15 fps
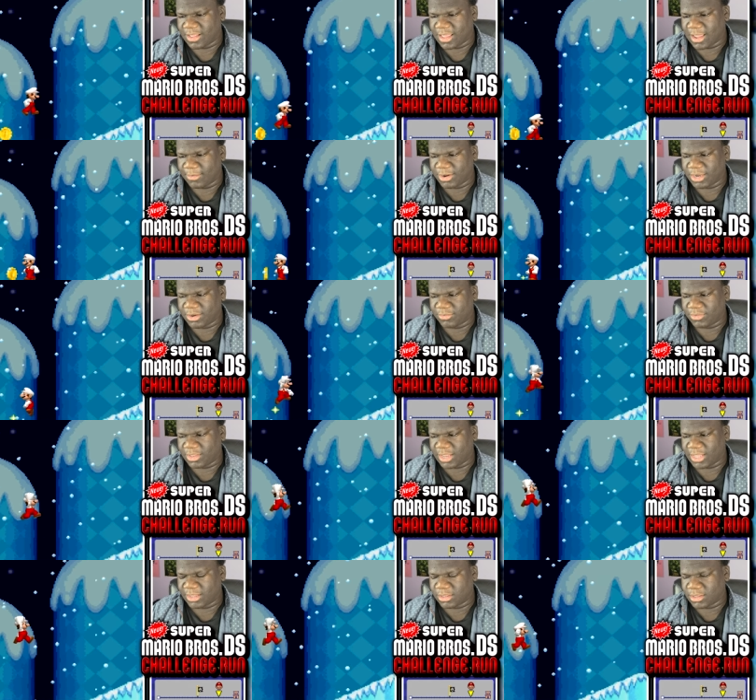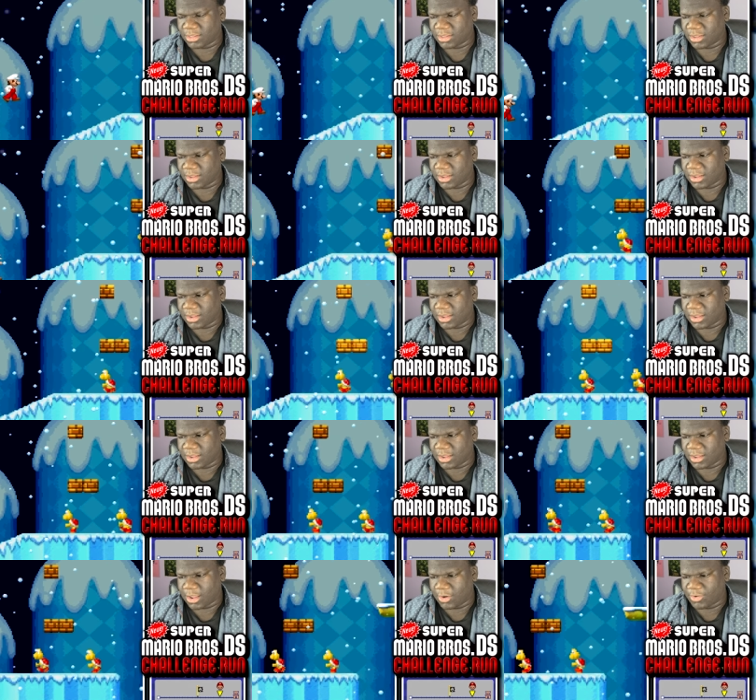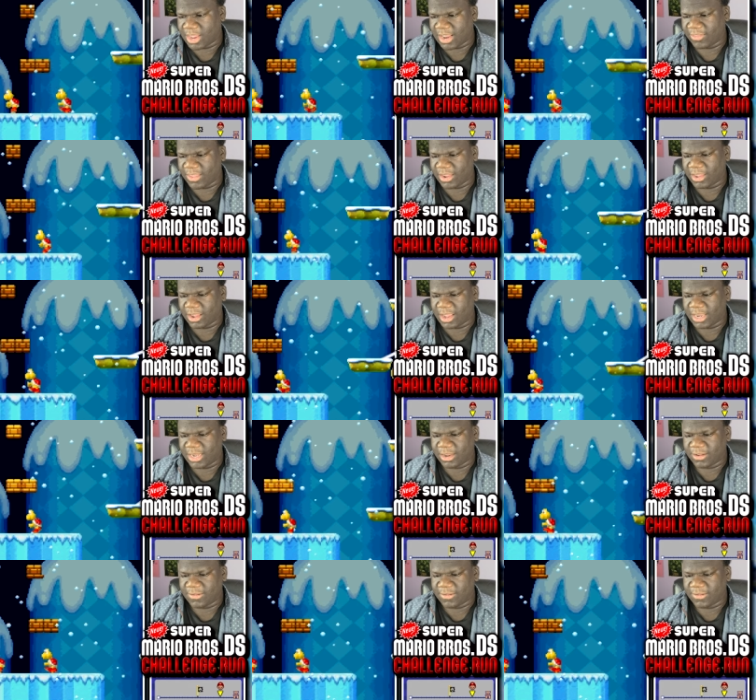I'm gonna do this. Okay, thank God.